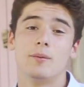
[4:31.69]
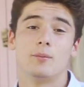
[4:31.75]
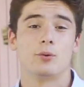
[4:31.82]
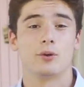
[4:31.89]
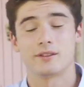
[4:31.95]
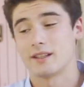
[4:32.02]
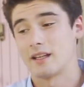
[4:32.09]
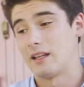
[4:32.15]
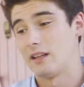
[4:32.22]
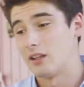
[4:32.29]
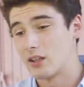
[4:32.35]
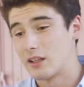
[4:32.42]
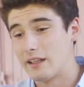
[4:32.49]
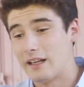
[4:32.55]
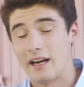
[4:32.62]
but once again,
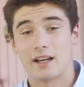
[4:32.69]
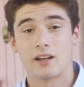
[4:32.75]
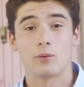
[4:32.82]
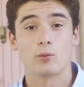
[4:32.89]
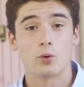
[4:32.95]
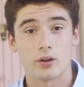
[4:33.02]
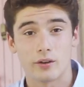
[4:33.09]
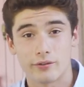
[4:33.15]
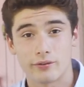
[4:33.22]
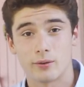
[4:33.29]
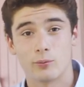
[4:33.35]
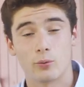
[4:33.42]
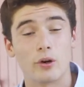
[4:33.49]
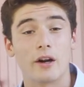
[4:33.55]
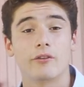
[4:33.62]
luckily I can work
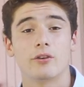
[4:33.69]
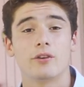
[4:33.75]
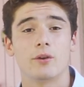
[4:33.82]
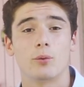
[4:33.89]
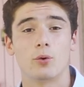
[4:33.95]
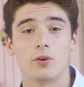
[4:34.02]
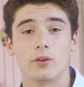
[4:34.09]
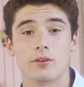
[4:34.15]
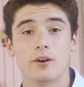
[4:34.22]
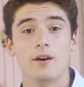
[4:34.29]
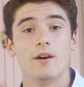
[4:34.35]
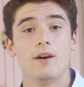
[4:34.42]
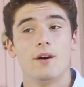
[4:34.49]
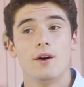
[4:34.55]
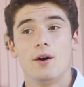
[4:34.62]
from wherever in the world.
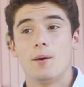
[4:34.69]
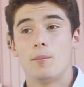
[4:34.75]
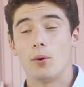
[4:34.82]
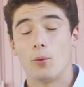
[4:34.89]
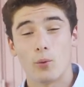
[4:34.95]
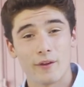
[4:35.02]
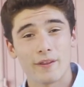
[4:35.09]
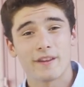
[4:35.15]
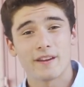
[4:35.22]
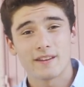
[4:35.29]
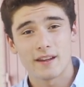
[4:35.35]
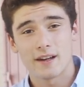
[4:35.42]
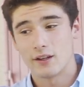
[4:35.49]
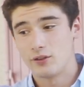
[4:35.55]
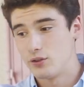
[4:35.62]
But one
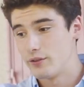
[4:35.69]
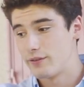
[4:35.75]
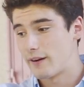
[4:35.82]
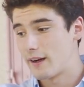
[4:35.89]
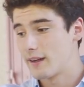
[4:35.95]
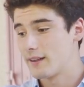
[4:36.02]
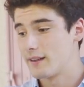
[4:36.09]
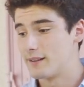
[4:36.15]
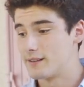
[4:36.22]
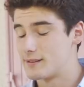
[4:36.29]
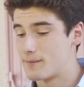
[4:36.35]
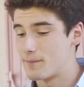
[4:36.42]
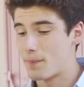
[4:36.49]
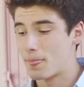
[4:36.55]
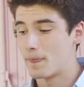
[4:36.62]
thing that I do find
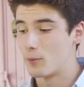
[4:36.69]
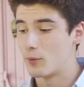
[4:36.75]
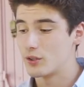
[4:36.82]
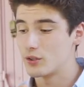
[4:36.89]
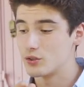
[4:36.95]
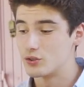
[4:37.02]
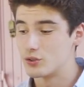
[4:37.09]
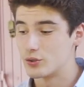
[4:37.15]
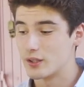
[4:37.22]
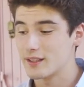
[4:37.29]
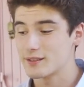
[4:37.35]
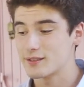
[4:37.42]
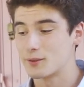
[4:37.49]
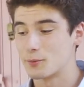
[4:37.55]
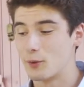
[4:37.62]
is when you're
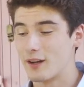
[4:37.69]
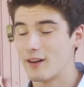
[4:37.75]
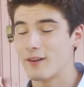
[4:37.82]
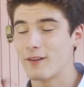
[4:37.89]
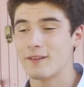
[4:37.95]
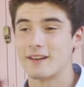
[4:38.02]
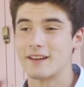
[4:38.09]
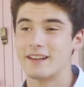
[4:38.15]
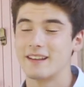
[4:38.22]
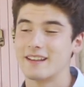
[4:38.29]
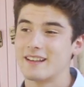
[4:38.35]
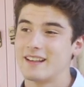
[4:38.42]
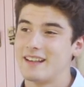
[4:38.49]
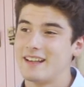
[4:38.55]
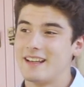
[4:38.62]
dressed well, like,
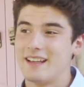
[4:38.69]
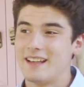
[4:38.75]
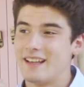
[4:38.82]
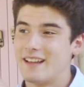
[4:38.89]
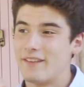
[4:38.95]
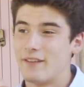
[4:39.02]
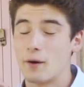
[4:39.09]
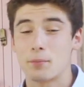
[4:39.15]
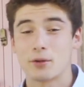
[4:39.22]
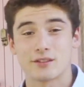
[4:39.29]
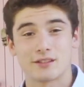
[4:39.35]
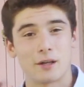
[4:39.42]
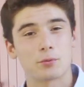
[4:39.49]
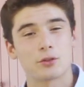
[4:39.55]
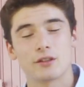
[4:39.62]
their
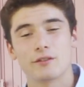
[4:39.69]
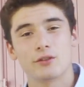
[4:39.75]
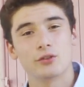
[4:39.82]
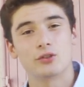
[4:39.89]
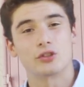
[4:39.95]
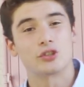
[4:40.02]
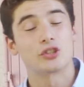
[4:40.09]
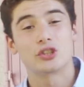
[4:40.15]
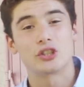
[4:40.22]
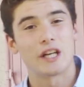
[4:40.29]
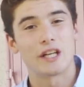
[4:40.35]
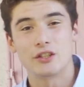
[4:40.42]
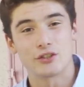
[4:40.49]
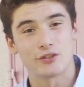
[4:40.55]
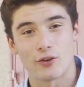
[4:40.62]
perception of you just
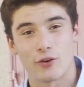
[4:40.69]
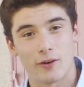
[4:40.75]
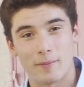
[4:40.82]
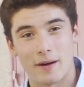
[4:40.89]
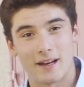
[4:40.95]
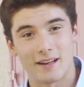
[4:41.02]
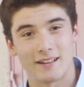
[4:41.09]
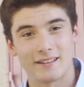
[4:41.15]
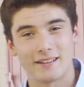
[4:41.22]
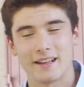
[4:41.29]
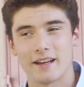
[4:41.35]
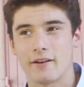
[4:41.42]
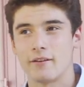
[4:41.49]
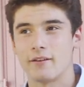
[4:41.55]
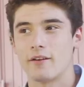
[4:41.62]
changes automatically.
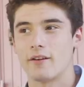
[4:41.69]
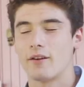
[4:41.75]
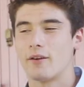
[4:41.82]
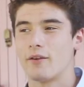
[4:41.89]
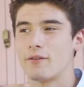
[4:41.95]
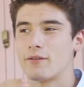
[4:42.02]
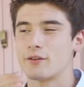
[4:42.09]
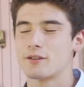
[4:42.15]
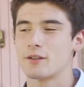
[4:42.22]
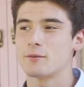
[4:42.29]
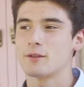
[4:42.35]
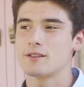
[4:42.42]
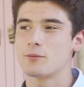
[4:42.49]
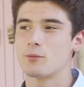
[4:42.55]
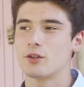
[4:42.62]
And for some
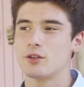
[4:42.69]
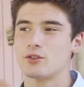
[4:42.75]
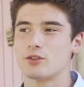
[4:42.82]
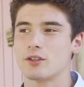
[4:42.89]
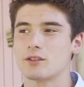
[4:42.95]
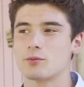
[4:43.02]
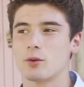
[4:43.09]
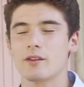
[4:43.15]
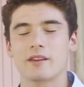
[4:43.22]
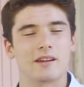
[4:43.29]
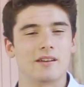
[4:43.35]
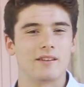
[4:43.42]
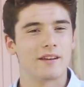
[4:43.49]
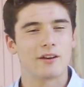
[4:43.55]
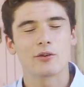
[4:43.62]
reason, when you're dressed well,
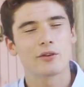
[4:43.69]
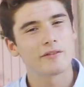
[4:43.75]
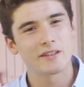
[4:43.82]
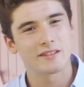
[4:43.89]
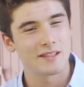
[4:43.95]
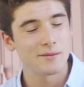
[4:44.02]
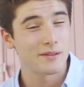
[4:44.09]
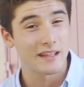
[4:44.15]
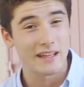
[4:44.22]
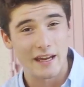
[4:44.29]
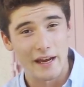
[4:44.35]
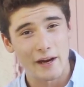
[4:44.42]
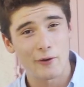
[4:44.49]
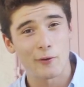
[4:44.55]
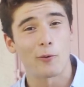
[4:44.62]
they don't even seem to
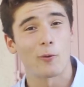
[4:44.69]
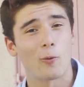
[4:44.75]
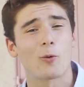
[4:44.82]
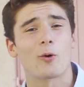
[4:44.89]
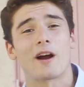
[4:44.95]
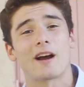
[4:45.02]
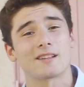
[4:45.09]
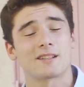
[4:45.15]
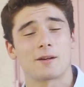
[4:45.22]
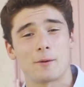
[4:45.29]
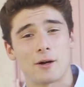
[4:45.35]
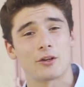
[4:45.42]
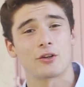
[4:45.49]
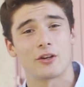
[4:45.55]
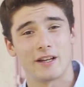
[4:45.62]
care or ask
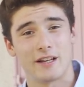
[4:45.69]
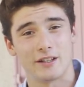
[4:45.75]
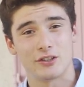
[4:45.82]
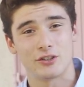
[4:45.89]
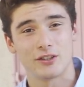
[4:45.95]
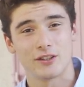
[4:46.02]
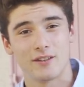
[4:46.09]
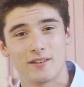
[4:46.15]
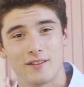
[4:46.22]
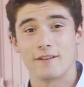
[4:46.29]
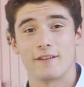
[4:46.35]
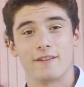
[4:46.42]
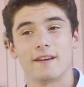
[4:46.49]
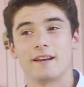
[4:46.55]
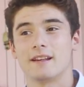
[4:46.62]
about your age. Now,
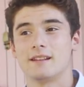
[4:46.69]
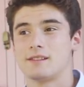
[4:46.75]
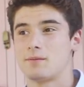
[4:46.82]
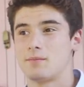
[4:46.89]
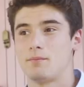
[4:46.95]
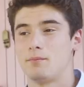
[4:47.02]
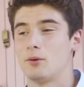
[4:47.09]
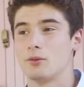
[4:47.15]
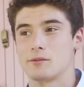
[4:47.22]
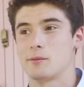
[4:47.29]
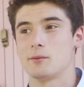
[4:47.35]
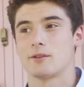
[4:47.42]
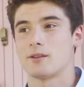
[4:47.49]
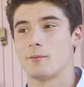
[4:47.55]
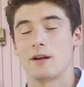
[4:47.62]
the thing is, most
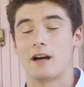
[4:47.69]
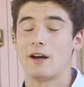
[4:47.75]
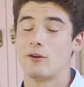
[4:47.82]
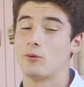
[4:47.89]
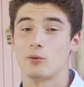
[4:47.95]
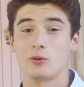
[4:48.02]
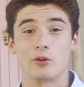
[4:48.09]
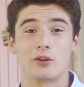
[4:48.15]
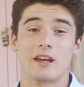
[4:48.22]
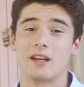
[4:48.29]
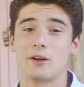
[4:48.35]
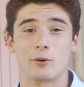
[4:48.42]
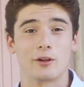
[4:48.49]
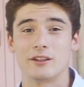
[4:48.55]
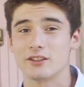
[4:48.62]
people tell me I don't look
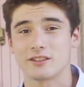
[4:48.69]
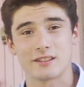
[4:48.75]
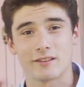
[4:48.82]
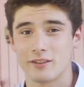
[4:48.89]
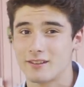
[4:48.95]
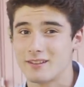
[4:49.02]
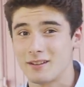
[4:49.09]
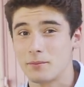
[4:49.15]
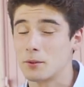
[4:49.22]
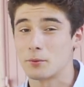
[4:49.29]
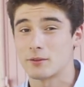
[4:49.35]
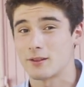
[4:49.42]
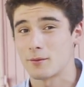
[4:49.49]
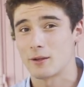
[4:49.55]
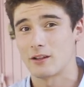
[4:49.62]
anywhere near 17.
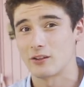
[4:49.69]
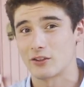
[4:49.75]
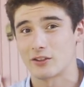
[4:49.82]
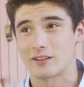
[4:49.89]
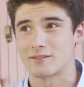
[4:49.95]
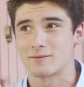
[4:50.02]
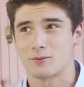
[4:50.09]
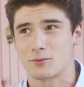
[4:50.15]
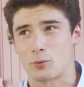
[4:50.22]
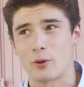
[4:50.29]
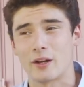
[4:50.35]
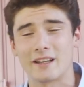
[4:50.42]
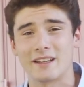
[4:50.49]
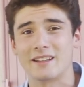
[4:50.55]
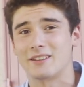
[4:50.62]
People tell me I look
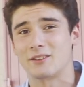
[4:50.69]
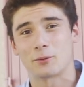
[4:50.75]
20,